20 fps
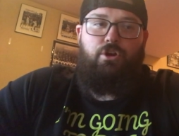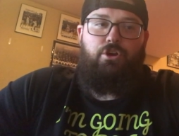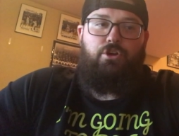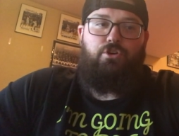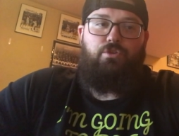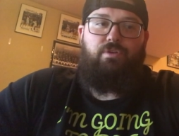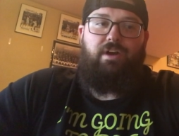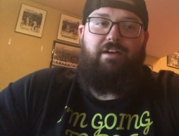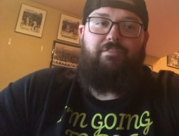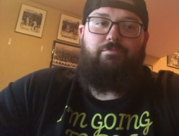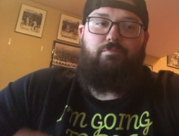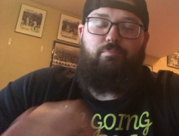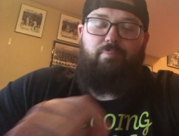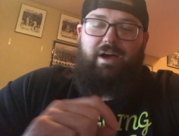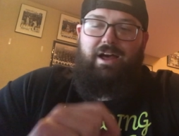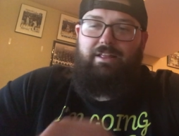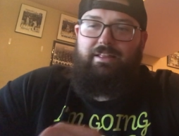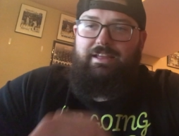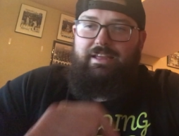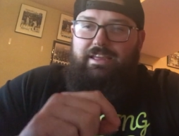you have
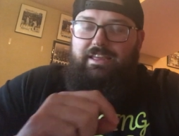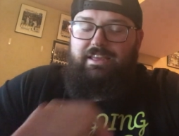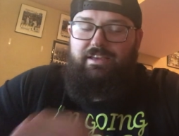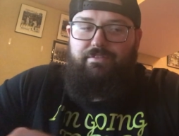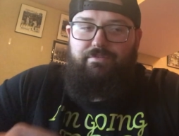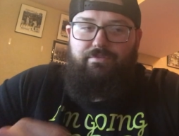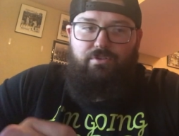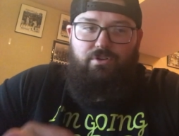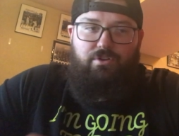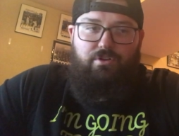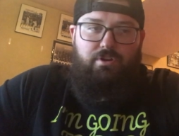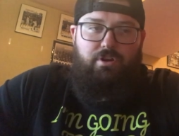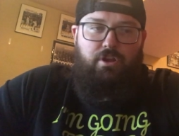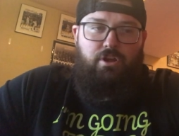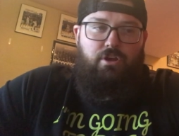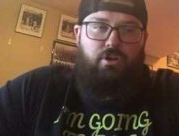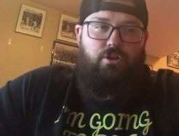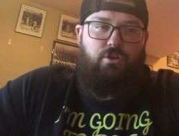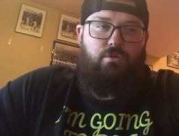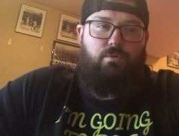Bally Gifford,
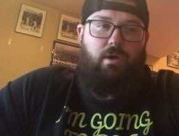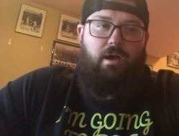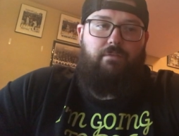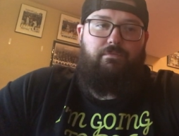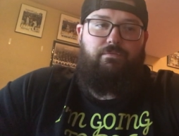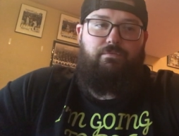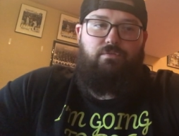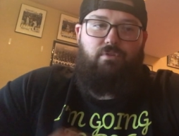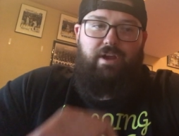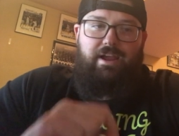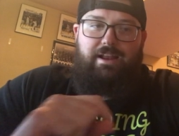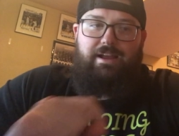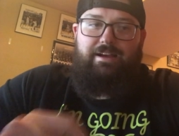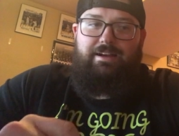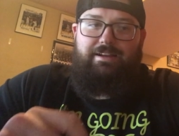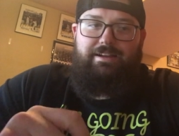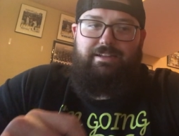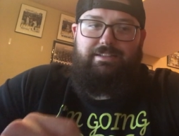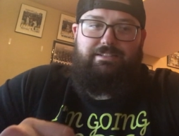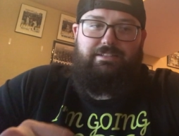you have Freight
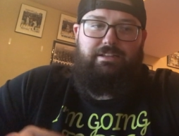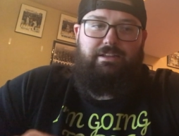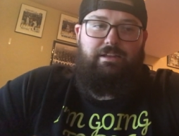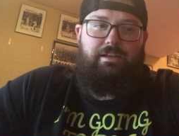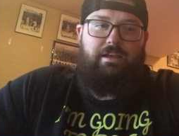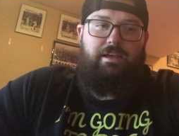Heist,